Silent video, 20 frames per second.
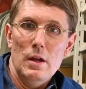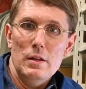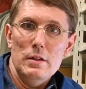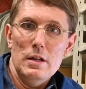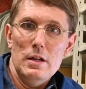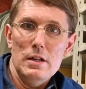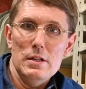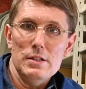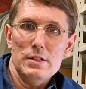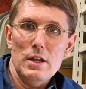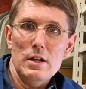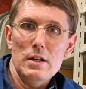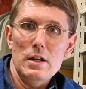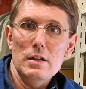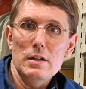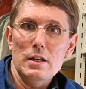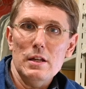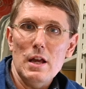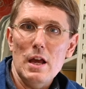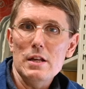that he said
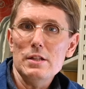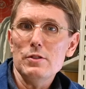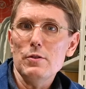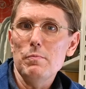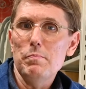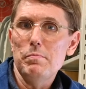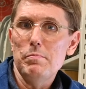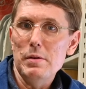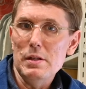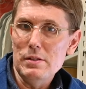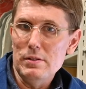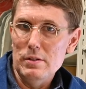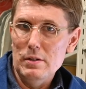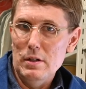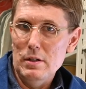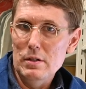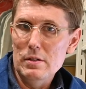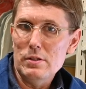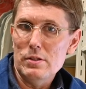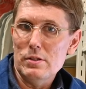in the case of
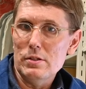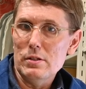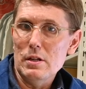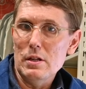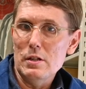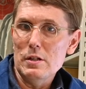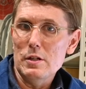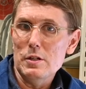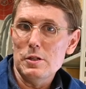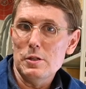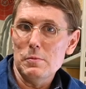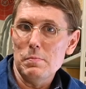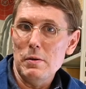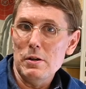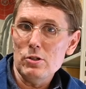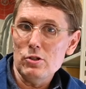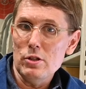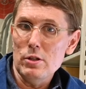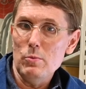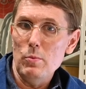business, and
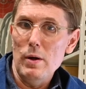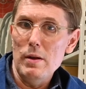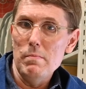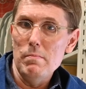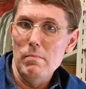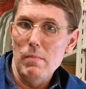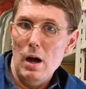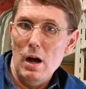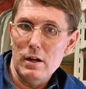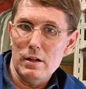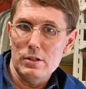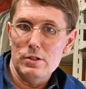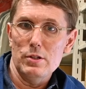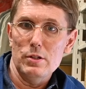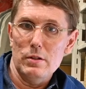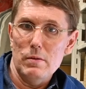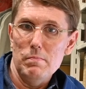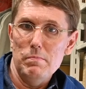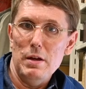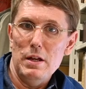especially when markets
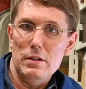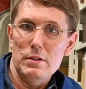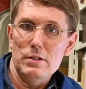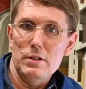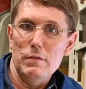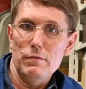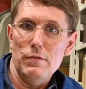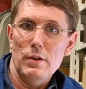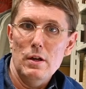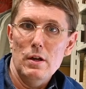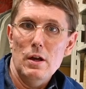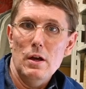are competitive,